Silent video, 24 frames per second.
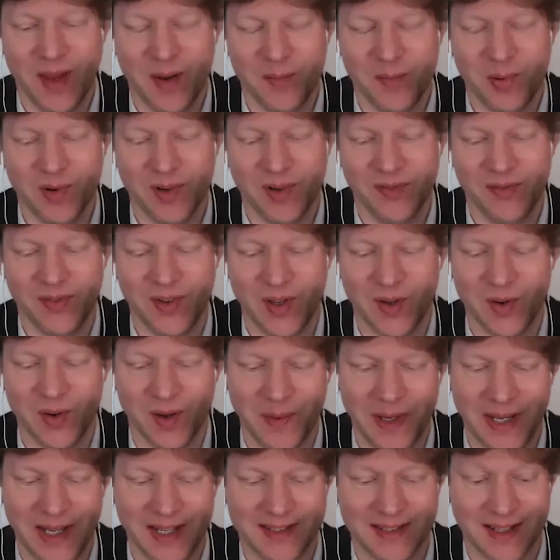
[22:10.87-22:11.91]
that point of view,
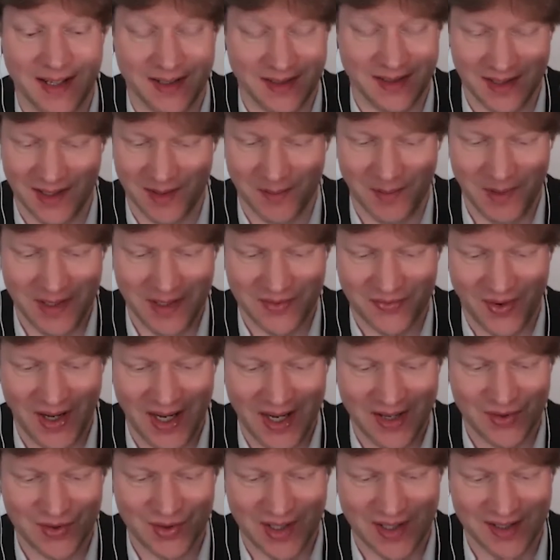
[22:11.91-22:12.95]
I mean, it's
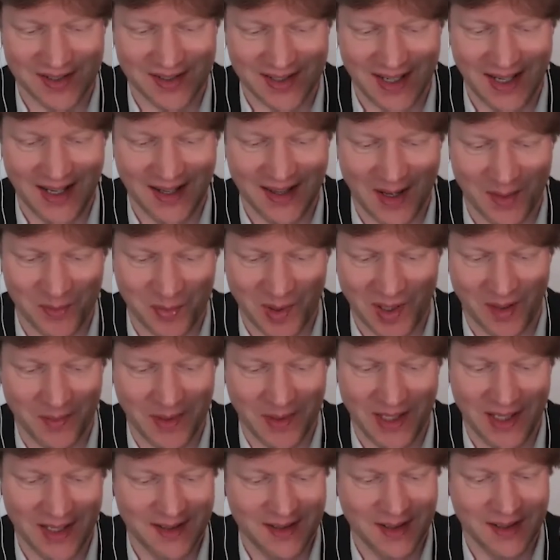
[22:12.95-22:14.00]
very interesting to hear that, but I
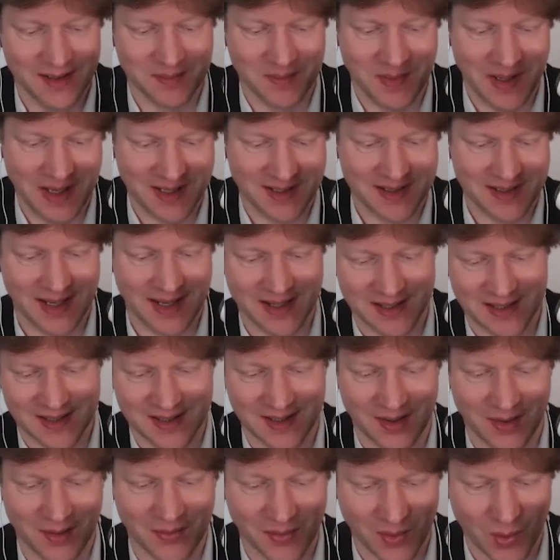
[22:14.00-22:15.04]
mean, it does make
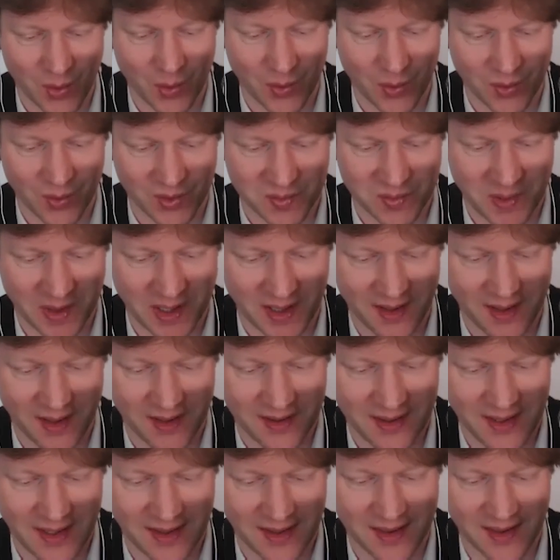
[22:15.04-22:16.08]
sense, of course. But
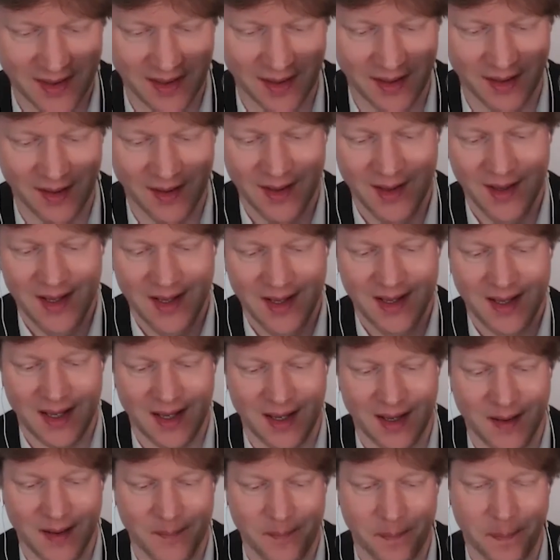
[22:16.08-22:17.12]
I think that
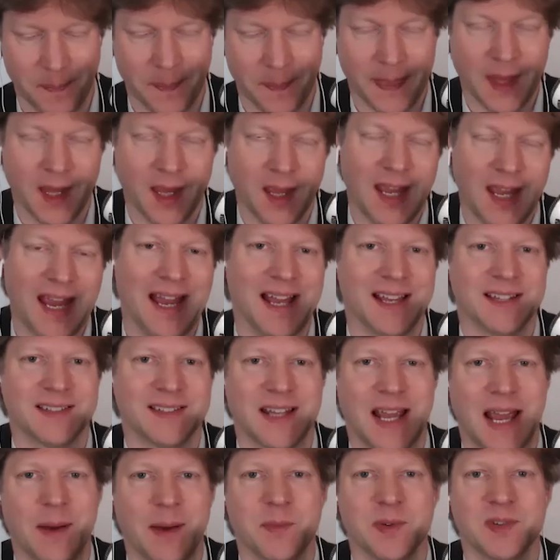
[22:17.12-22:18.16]

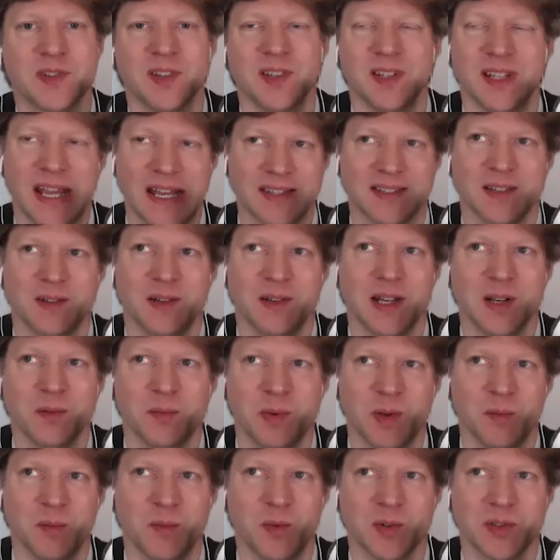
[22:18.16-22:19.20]
as Amazon gets a little
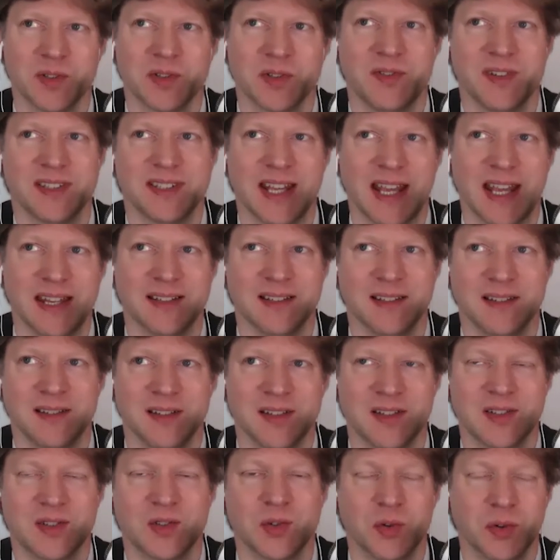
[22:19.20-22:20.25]
bit more sophisticated,
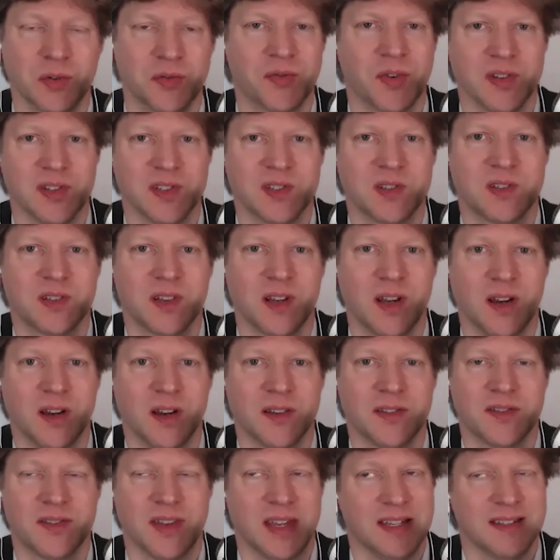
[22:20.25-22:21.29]
and the storefronts
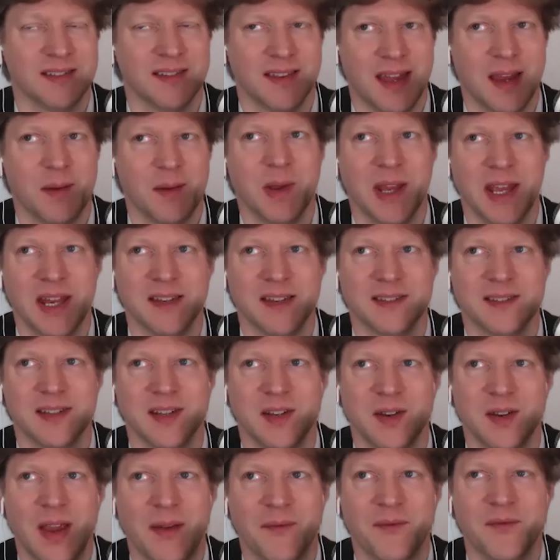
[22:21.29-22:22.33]
are things that they're beginning
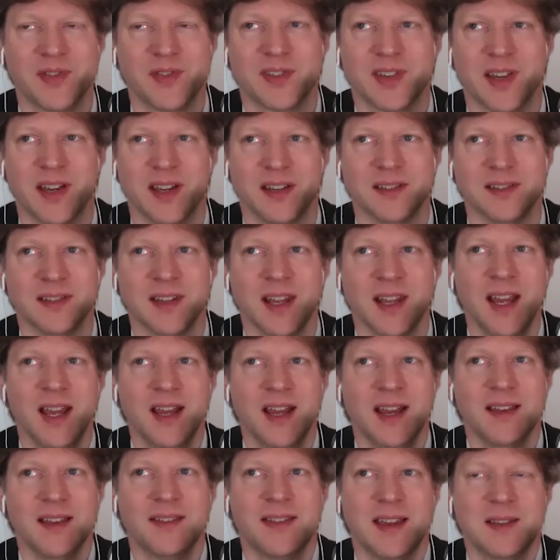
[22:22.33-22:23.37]
to emphasize,
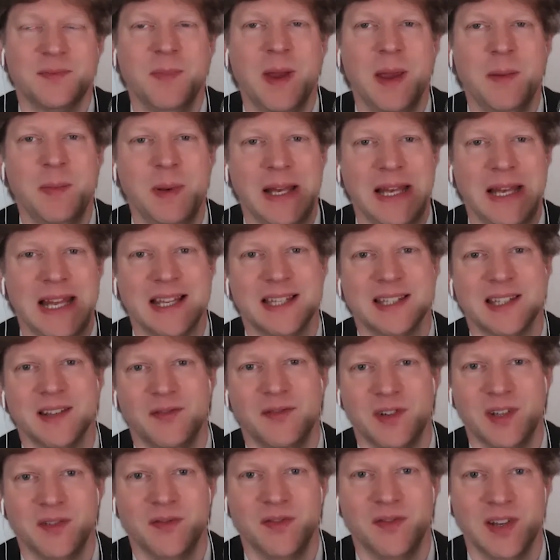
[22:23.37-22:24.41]
there's maybe less
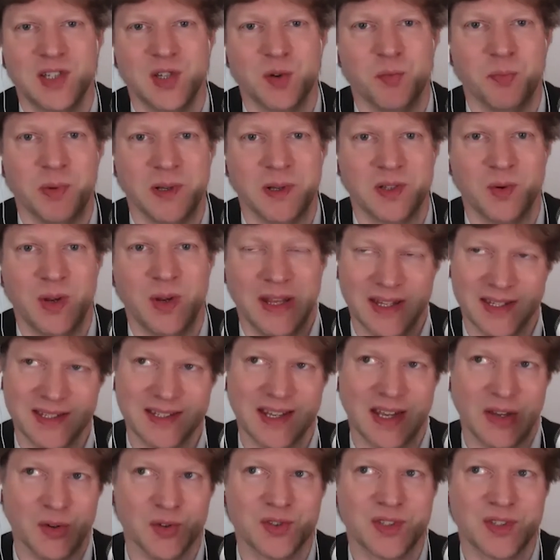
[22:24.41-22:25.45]
of a division between the
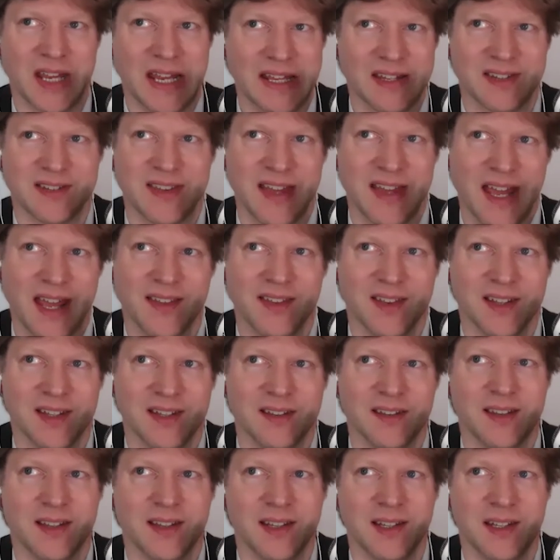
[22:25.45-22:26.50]
skill sets there
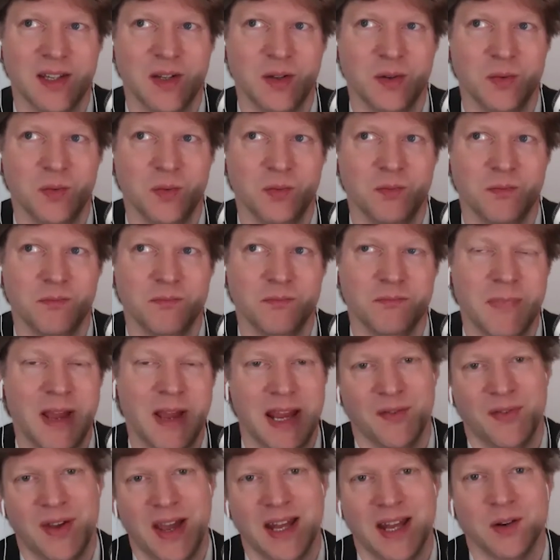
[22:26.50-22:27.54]
than you
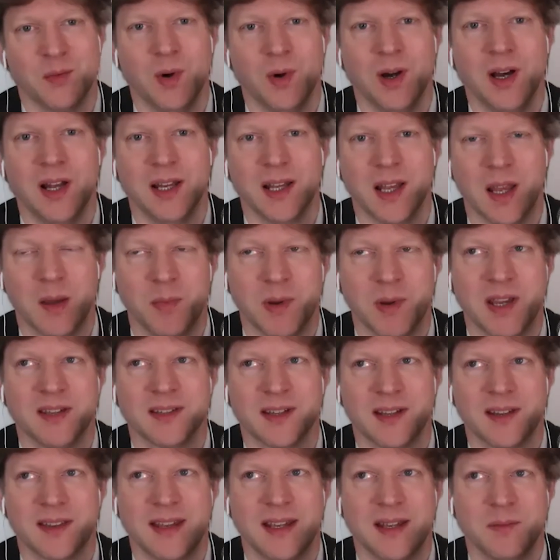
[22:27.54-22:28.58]
may have had a while ago.
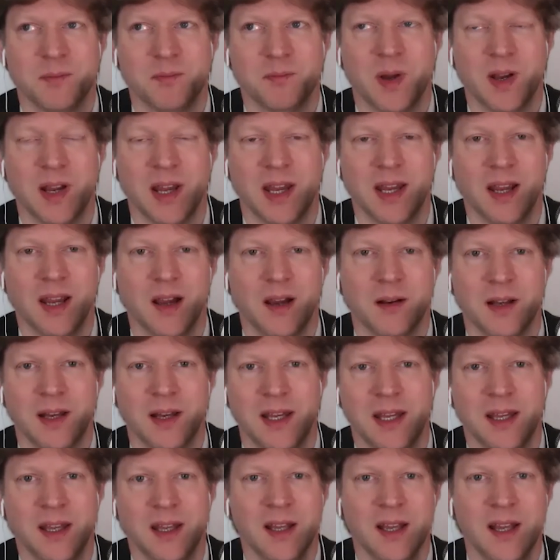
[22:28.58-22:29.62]
Because I think bunging
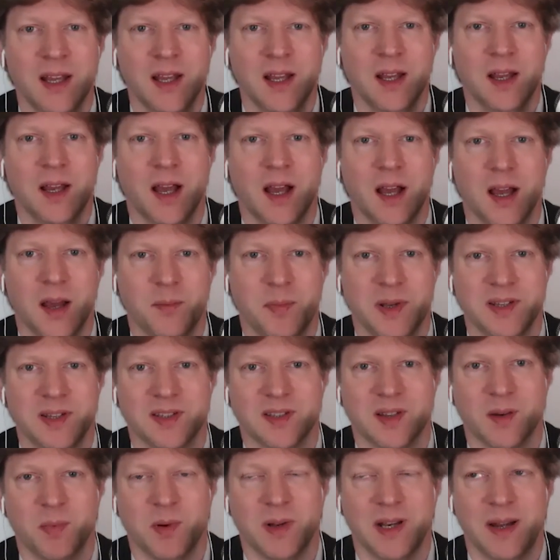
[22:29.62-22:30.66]
ugly
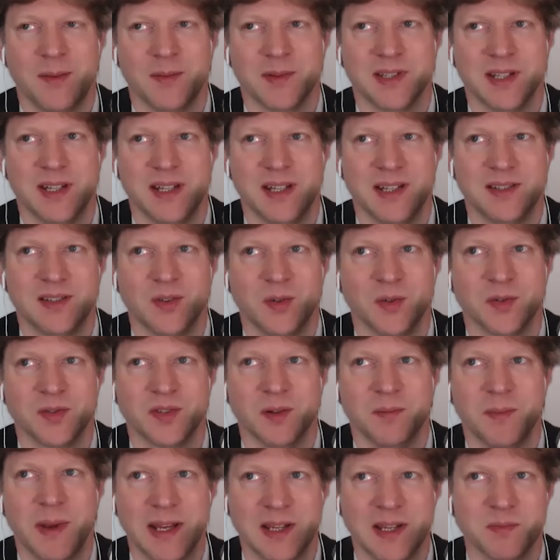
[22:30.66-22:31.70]
pictures up on Amazon is
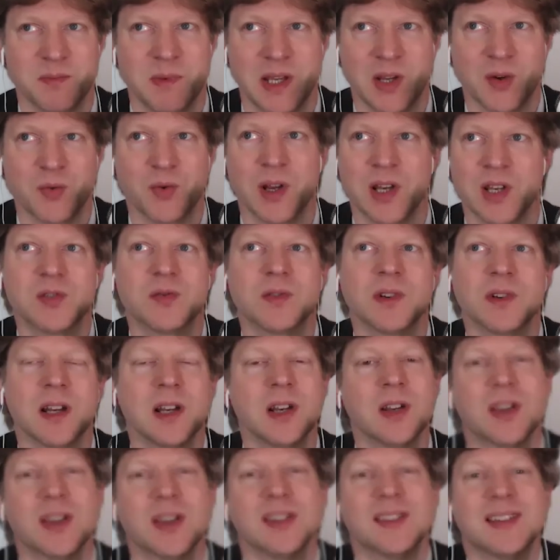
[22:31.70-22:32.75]
also makes me cringe when
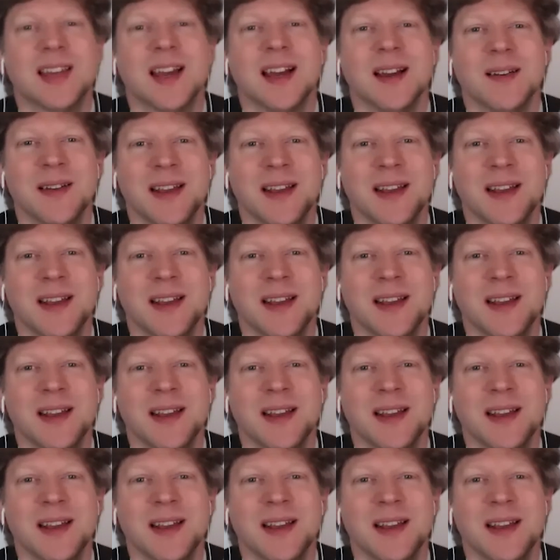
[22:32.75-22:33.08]
I look at some,